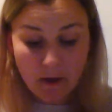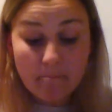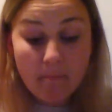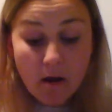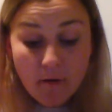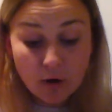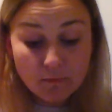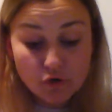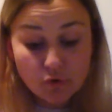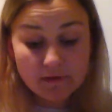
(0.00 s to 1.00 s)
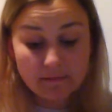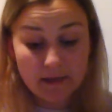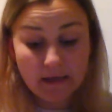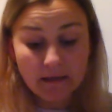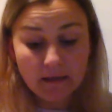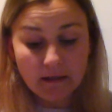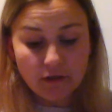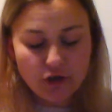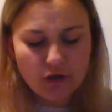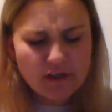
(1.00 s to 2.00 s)
Mum homeschools me.
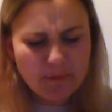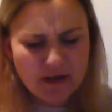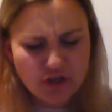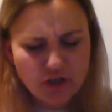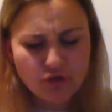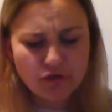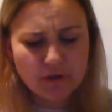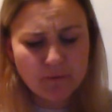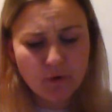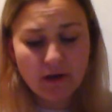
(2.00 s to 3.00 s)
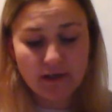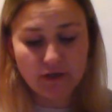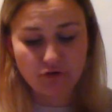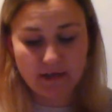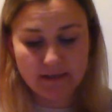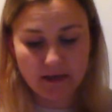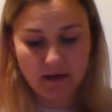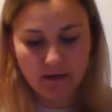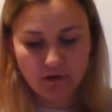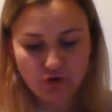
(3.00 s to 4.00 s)
She used to be a children's book illustrator.
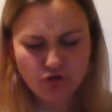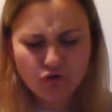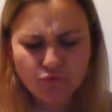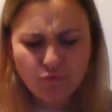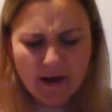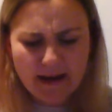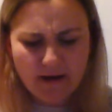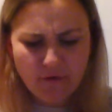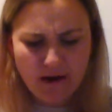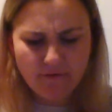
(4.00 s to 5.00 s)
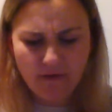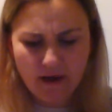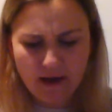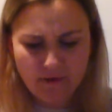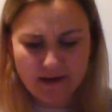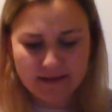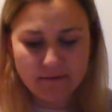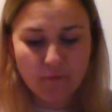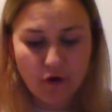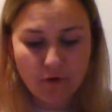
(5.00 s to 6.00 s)
She draws really great fairies
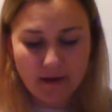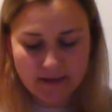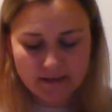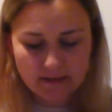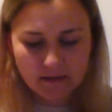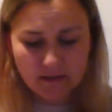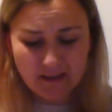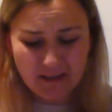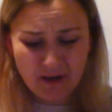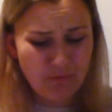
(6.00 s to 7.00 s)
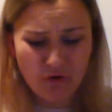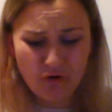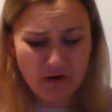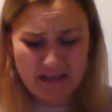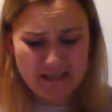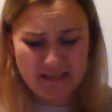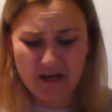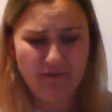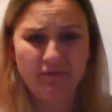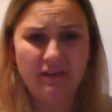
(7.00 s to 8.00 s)
and mermaids. Her boy stuff
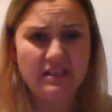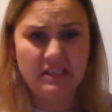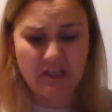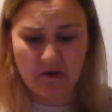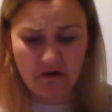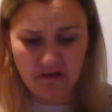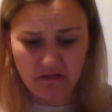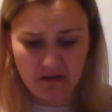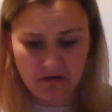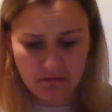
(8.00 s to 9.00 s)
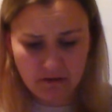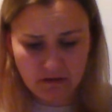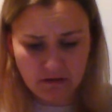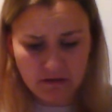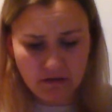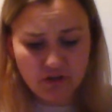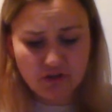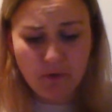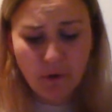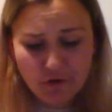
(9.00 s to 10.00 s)
isn't so hot though.
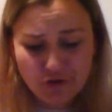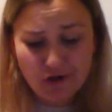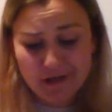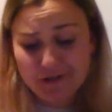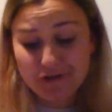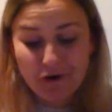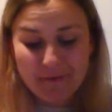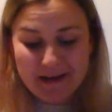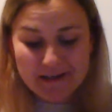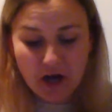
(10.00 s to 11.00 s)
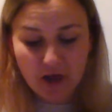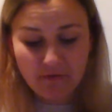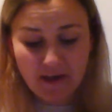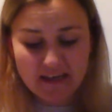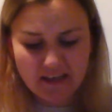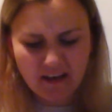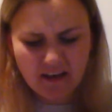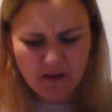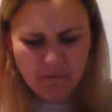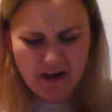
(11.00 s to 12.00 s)
She once tried to draw me a Darth Vader,
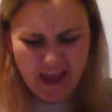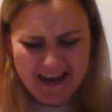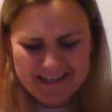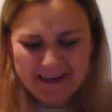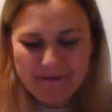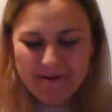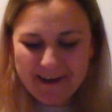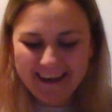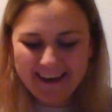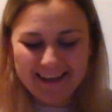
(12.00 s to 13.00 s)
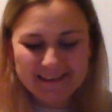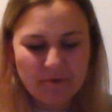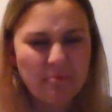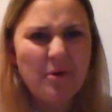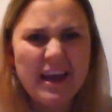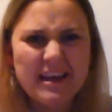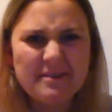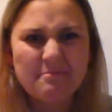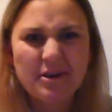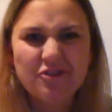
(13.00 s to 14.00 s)
but it ended up looking like some weird
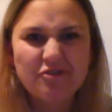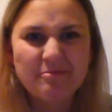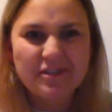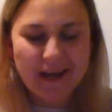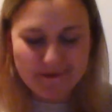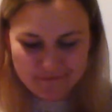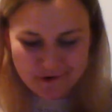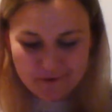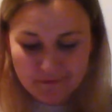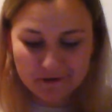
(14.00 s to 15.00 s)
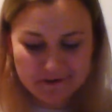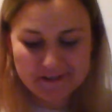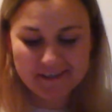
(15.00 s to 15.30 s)
mushroom-shaped robot.